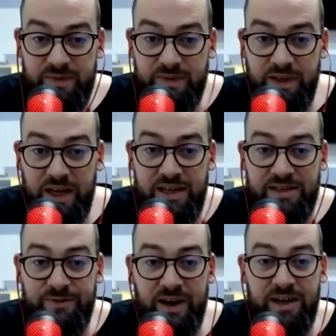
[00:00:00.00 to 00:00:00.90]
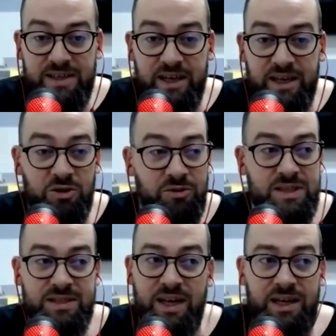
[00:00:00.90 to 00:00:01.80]
Oh. As far as I know,
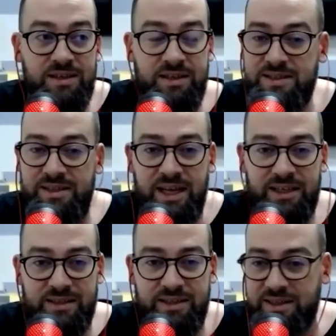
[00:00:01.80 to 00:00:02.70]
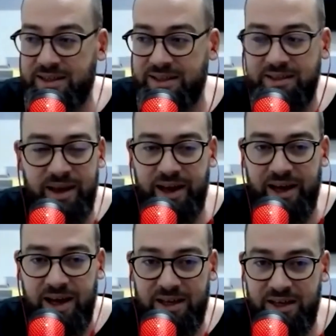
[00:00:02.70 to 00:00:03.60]
it's not it's not uh,
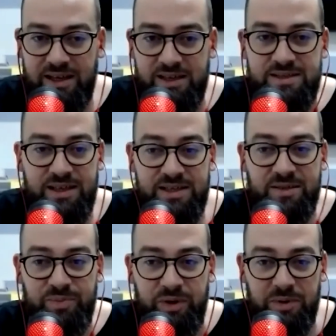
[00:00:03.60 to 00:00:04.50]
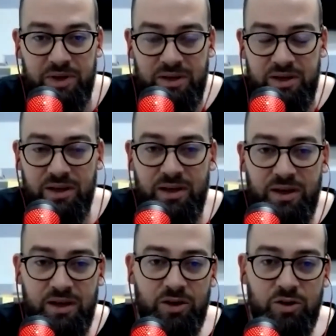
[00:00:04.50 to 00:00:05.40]
AI. It's it's the people
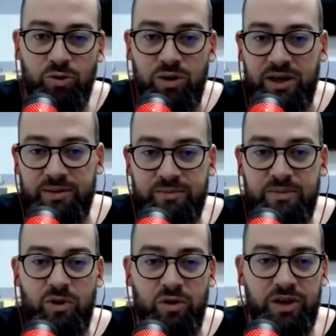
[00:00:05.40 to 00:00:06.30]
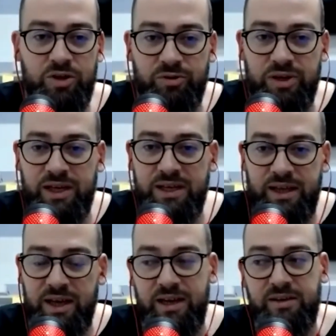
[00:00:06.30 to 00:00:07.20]
Good. who are going through it
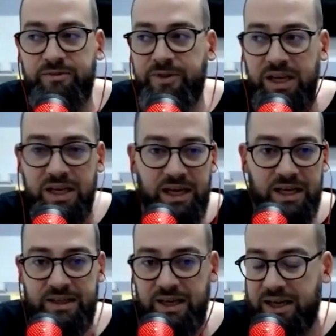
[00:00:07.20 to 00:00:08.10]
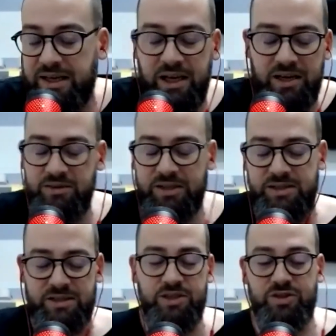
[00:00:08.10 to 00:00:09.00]
and feeling it, and yeah,
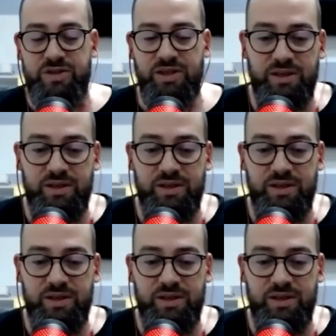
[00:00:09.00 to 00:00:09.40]
it's interesting.